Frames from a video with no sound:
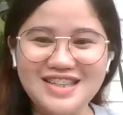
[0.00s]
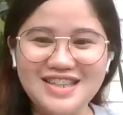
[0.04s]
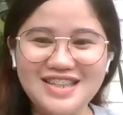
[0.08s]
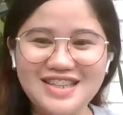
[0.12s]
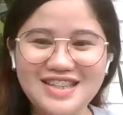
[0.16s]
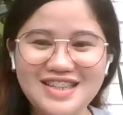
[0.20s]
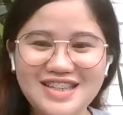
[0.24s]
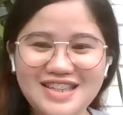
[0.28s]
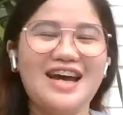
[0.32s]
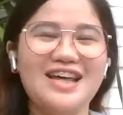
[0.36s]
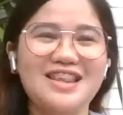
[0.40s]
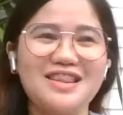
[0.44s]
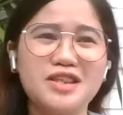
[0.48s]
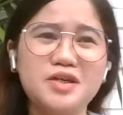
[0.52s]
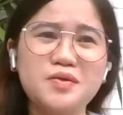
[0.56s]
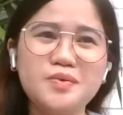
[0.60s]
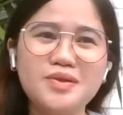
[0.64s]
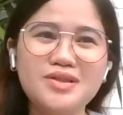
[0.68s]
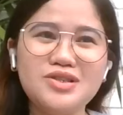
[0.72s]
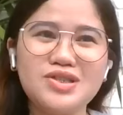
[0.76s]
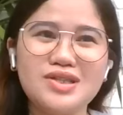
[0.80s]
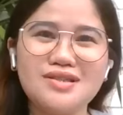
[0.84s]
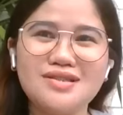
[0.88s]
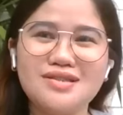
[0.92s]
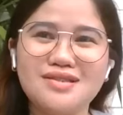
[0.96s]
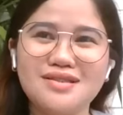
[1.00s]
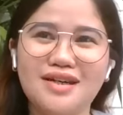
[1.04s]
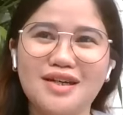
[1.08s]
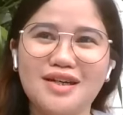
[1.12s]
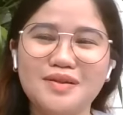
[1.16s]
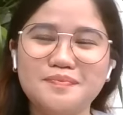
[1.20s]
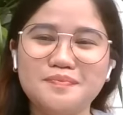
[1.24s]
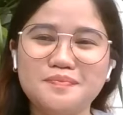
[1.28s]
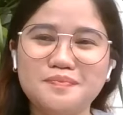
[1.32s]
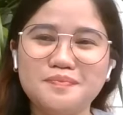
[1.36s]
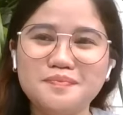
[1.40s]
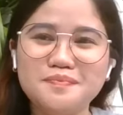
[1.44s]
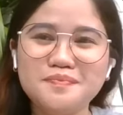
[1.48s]
and then they would just put
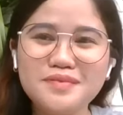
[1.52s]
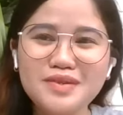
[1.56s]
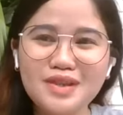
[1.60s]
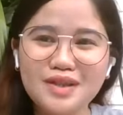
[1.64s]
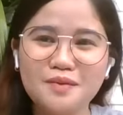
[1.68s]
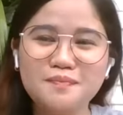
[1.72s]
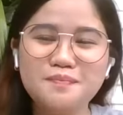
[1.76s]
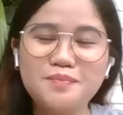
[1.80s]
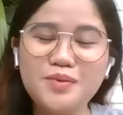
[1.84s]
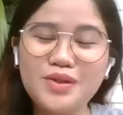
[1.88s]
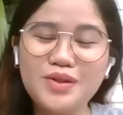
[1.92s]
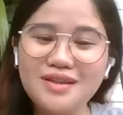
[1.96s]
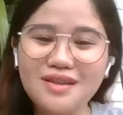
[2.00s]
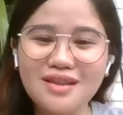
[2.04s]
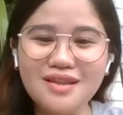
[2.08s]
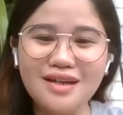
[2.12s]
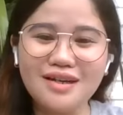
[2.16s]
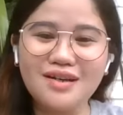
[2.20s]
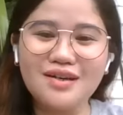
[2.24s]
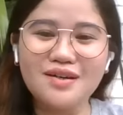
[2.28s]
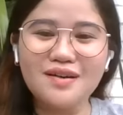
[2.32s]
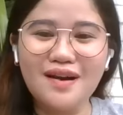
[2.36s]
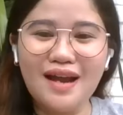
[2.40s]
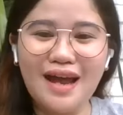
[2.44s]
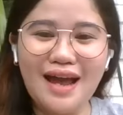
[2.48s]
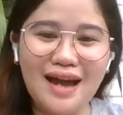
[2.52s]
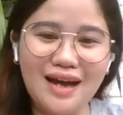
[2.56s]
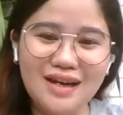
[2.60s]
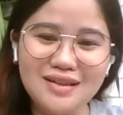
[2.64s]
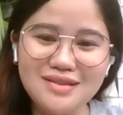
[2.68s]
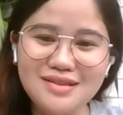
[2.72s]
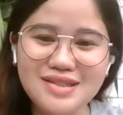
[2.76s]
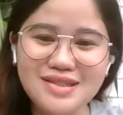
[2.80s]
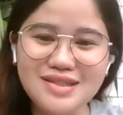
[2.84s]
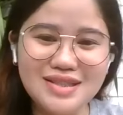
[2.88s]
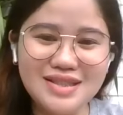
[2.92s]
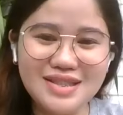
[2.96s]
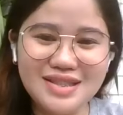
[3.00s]
their hands
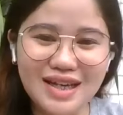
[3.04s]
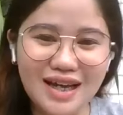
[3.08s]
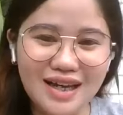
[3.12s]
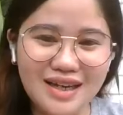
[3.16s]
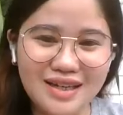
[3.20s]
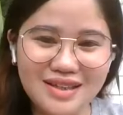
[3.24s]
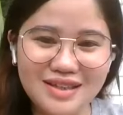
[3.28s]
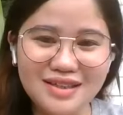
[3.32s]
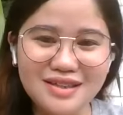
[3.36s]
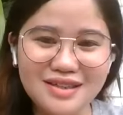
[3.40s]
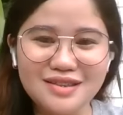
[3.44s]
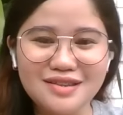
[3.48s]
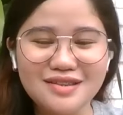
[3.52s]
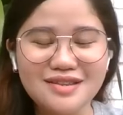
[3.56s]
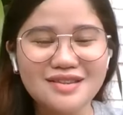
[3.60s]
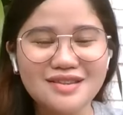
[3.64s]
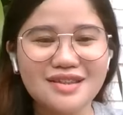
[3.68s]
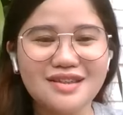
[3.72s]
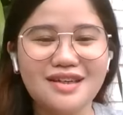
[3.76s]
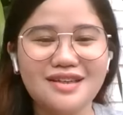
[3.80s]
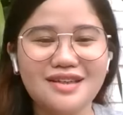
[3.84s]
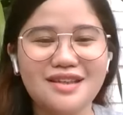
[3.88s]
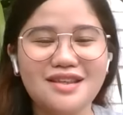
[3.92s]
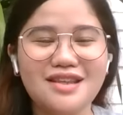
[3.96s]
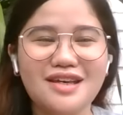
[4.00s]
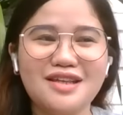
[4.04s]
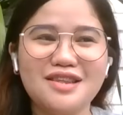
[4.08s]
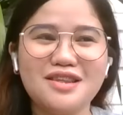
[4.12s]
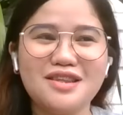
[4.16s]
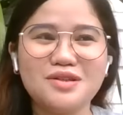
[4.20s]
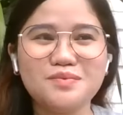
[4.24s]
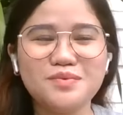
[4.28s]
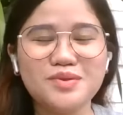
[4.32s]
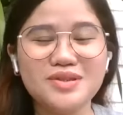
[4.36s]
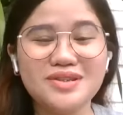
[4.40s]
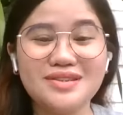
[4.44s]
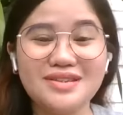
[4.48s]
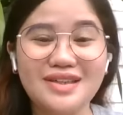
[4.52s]
inside it, and then they
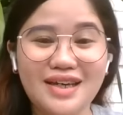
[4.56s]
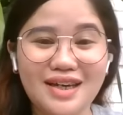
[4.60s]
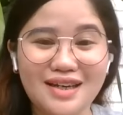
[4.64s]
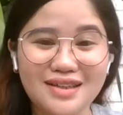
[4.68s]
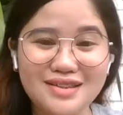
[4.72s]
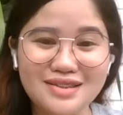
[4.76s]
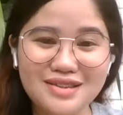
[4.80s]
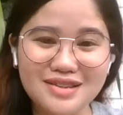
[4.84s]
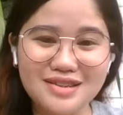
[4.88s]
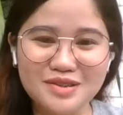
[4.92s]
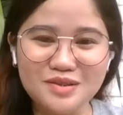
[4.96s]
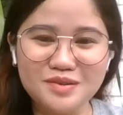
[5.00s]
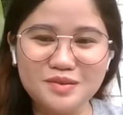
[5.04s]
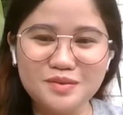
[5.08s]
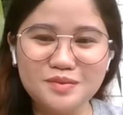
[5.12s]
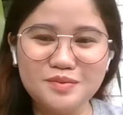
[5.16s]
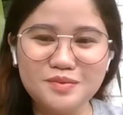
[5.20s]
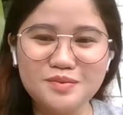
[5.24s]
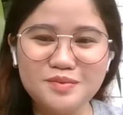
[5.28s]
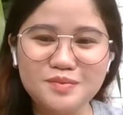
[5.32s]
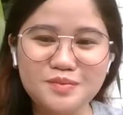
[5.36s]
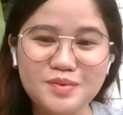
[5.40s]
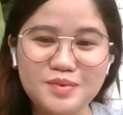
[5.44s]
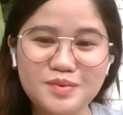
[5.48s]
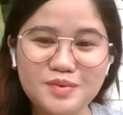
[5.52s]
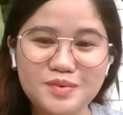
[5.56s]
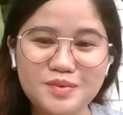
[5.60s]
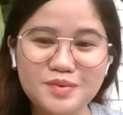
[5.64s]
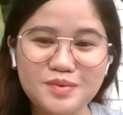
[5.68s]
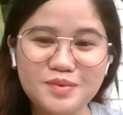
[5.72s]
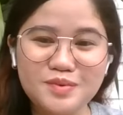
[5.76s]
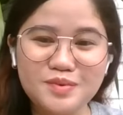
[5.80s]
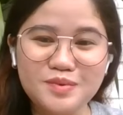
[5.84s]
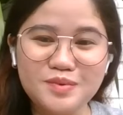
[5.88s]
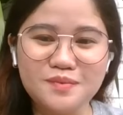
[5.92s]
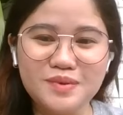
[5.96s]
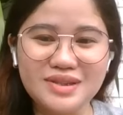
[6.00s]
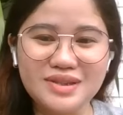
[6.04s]
would guess what object
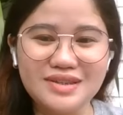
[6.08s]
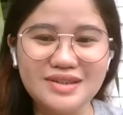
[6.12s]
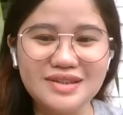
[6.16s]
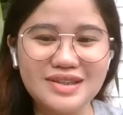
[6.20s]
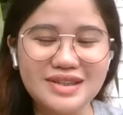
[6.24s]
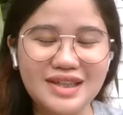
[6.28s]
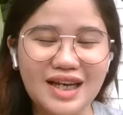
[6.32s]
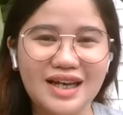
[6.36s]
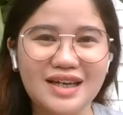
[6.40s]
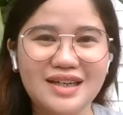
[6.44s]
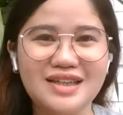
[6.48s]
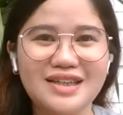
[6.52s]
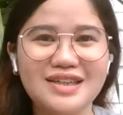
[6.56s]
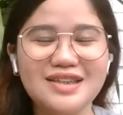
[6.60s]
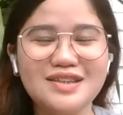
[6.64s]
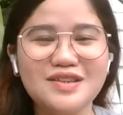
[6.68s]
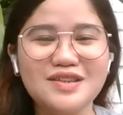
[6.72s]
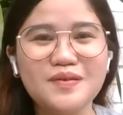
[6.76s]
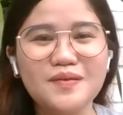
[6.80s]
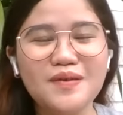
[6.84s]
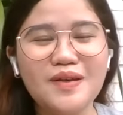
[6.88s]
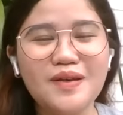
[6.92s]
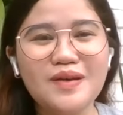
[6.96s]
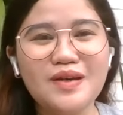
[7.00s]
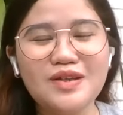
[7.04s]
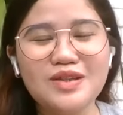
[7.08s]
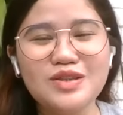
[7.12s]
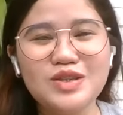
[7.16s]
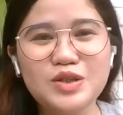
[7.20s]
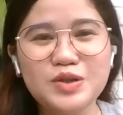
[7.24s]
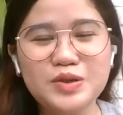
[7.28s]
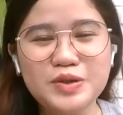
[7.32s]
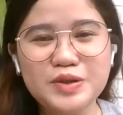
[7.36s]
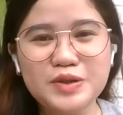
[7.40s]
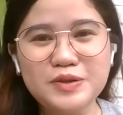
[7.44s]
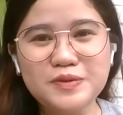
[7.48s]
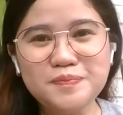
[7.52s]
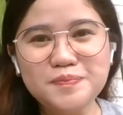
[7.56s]
was inside it.
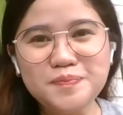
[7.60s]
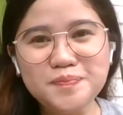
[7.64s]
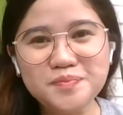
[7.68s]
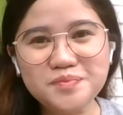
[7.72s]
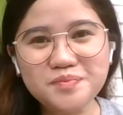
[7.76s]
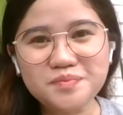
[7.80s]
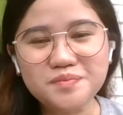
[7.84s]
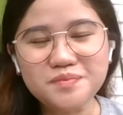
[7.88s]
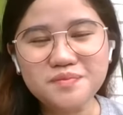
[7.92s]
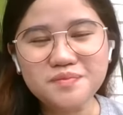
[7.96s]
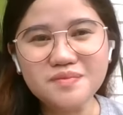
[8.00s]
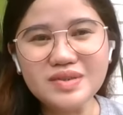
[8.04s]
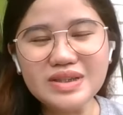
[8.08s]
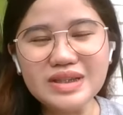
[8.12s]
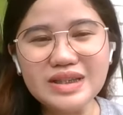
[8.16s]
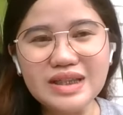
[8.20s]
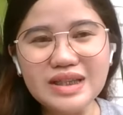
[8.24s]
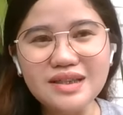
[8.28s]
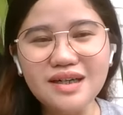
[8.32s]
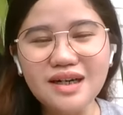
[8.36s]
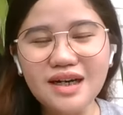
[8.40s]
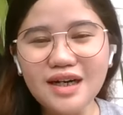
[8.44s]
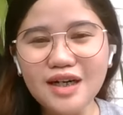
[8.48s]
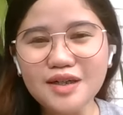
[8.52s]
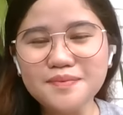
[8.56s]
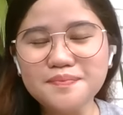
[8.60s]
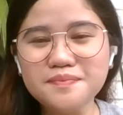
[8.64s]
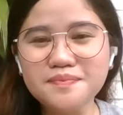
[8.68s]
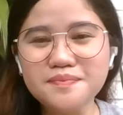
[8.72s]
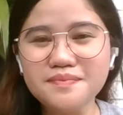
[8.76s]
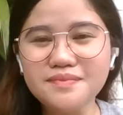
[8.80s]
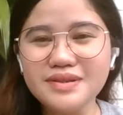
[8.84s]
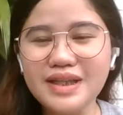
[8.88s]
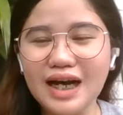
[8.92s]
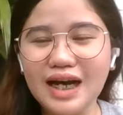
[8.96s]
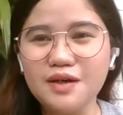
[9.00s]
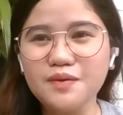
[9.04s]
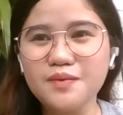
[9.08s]
So
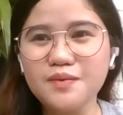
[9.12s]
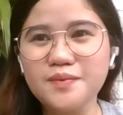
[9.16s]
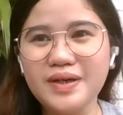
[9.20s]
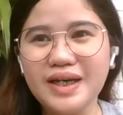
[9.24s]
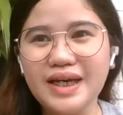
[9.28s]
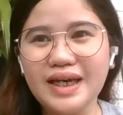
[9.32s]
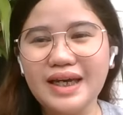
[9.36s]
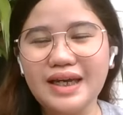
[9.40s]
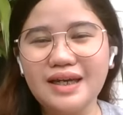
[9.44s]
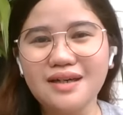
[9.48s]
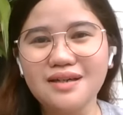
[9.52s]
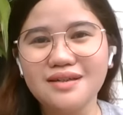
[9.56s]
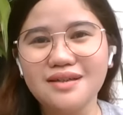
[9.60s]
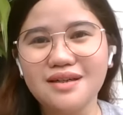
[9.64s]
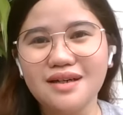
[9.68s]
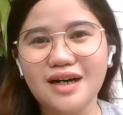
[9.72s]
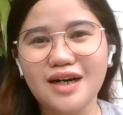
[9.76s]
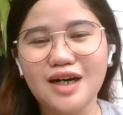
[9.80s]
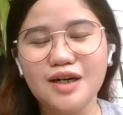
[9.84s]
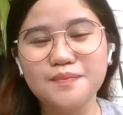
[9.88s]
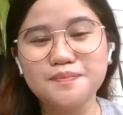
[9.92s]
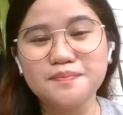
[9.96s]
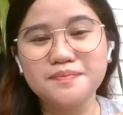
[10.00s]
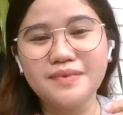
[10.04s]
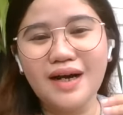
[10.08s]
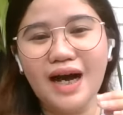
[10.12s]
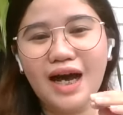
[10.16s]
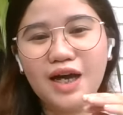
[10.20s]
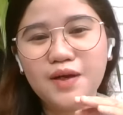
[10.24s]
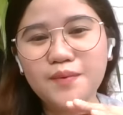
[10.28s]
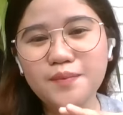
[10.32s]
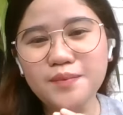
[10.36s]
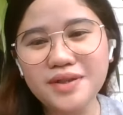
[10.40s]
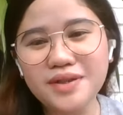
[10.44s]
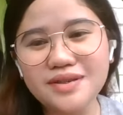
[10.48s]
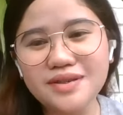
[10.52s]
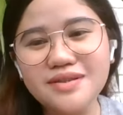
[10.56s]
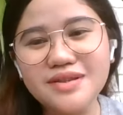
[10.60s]
that way I
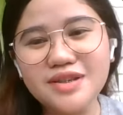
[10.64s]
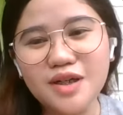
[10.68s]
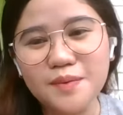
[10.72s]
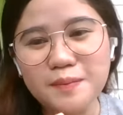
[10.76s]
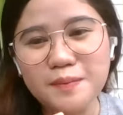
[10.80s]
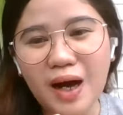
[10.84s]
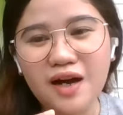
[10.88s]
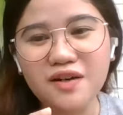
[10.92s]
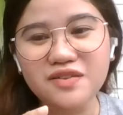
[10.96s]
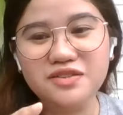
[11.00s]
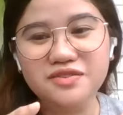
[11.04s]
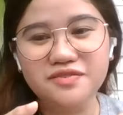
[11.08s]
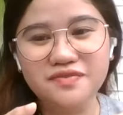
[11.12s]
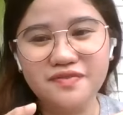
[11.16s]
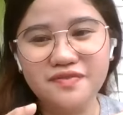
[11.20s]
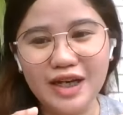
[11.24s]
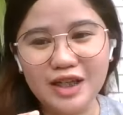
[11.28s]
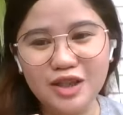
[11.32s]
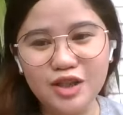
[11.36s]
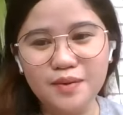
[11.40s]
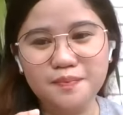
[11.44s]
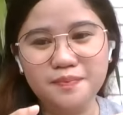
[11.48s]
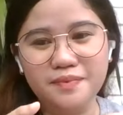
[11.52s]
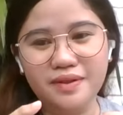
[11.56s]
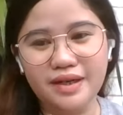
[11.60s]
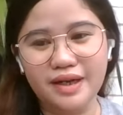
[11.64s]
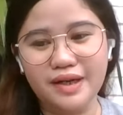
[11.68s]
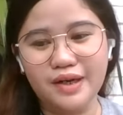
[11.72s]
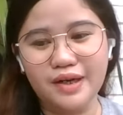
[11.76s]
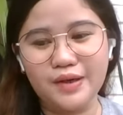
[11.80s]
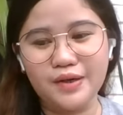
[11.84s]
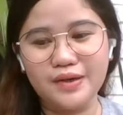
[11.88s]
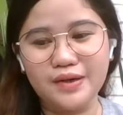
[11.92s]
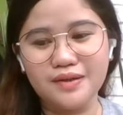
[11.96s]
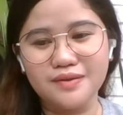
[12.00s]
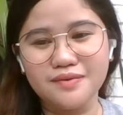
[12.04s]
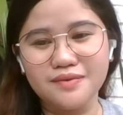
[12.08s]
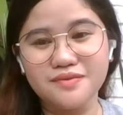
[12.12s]
would somehow develop
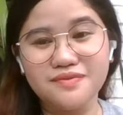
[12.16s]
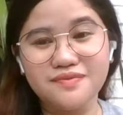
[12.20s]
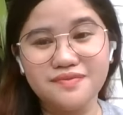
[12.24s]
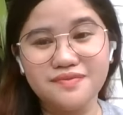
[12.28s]
their